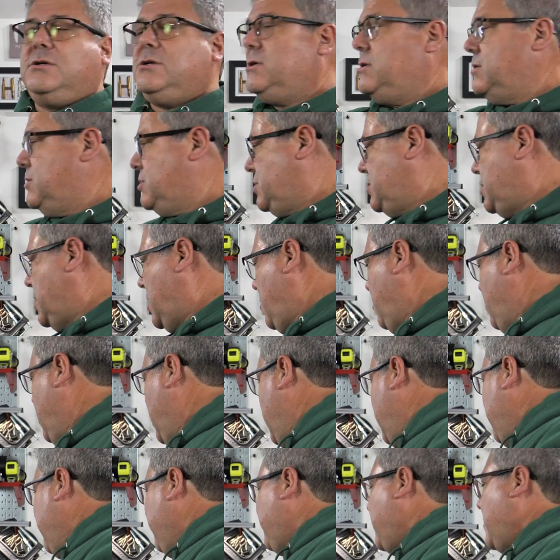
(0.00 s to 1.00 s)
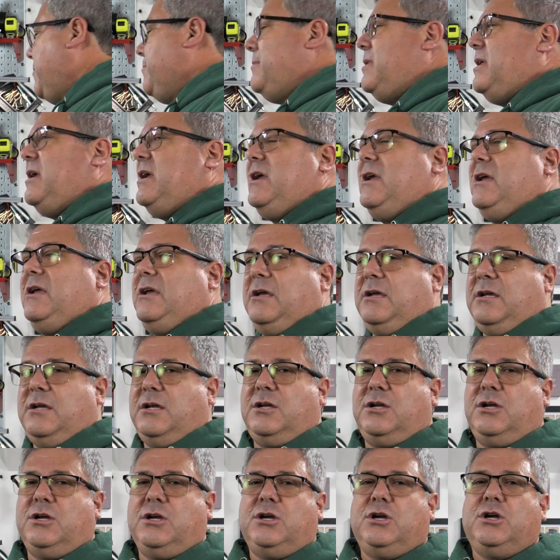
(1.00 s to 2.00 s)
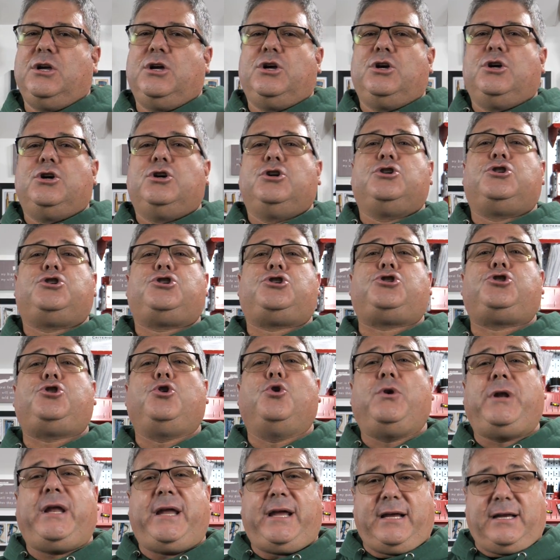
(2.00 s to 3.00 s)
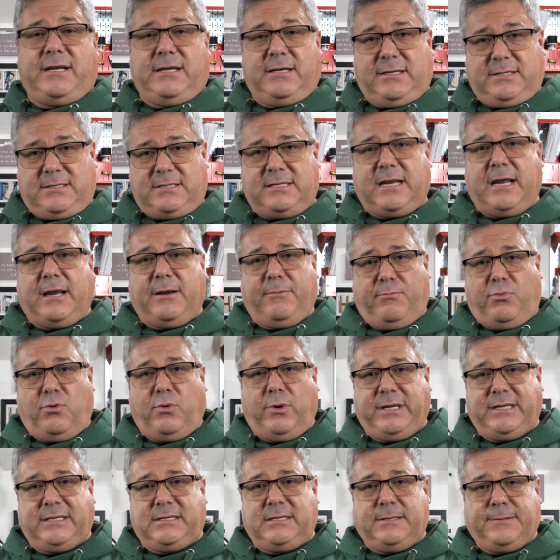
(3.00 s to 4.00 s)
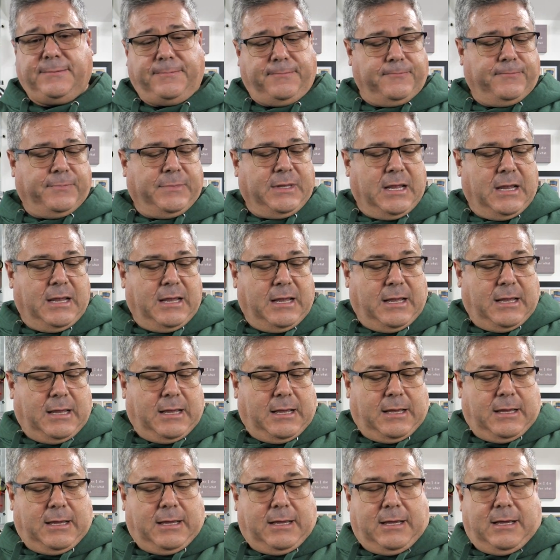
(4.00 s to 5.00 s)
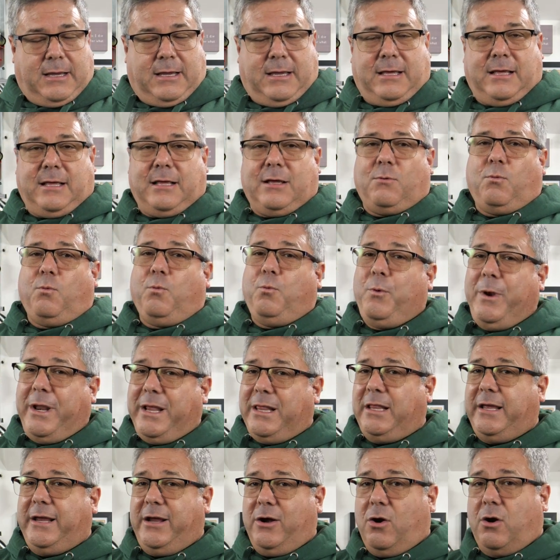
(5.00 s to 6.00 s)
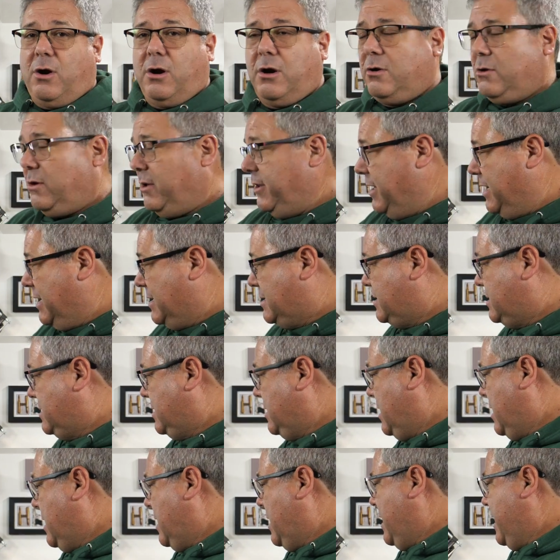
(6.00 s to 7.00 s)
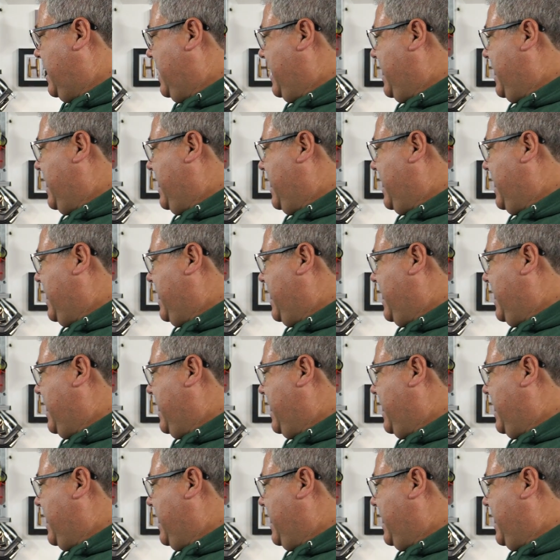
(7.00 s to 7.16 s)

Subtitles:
So from the shooting standpoint, really hard on this. And